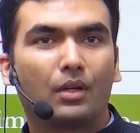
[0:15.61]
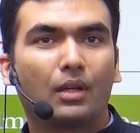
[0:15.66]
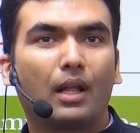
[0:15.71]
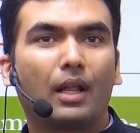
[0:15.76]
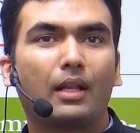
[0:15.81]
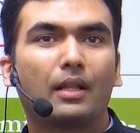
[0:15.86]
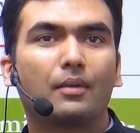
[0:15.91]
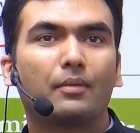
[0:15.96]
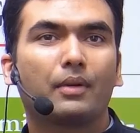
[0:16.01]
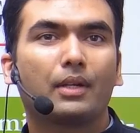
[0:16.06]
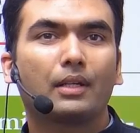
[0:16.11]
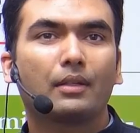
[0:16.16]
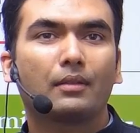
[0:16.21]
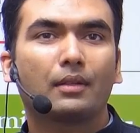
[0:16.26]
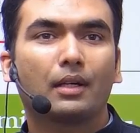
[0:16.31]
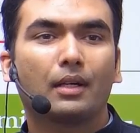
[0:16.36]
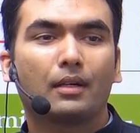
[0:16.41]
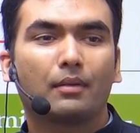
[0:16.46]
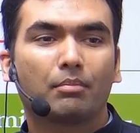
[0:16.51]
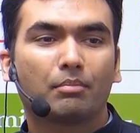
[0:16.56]
or rather
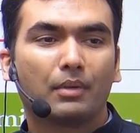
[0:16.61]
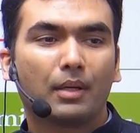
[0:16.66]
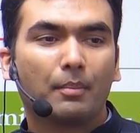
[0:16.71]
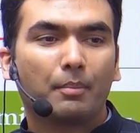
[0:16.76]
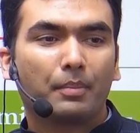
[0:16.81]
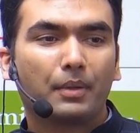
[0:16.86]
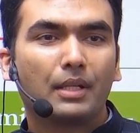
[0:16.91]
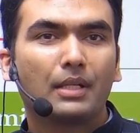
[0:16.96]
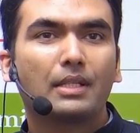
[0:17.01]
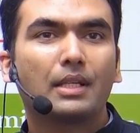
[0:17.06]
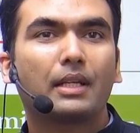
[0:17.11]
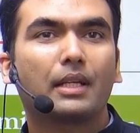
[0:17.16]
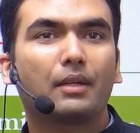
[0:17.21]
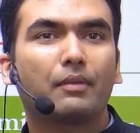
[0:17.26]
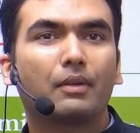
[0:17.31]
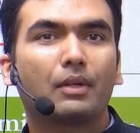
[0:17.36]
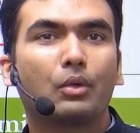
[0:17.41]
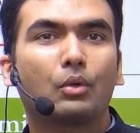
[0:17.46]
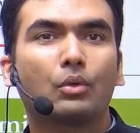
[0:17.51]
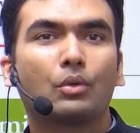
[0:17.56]
when companies are
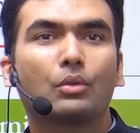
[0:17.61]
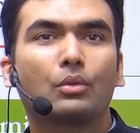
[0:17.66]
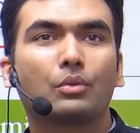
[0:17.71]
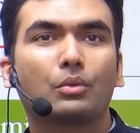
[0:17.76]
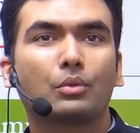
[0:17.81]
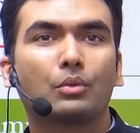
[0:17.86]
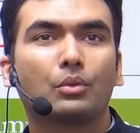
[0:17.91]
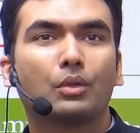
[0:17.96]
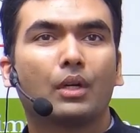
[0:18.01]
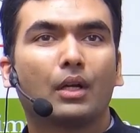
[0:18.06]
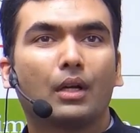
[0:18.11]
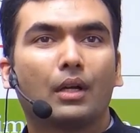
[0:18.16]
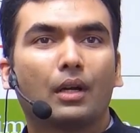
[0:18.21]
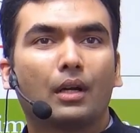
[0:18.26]
giving loan to,